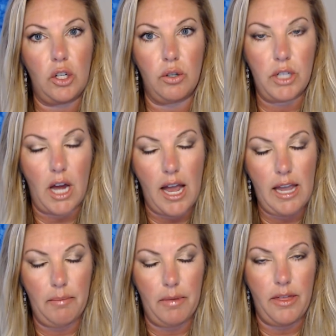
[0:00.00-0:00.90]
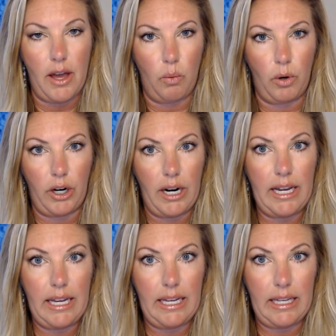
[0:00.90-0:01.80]
time that we're
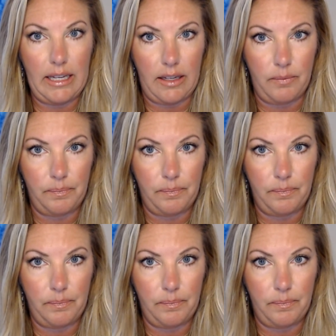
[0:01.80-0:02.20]
in.